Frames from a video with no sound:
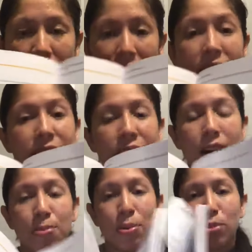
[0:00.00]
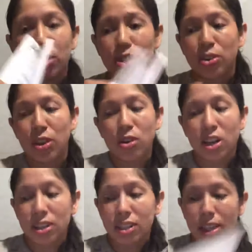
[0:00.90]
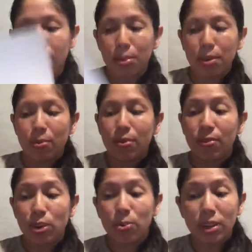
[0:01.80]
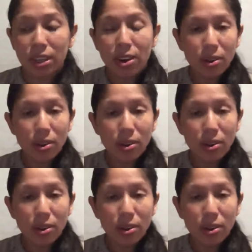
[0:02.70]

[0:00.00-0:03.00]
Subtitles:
it's copy work, so they'll constantly be reviewing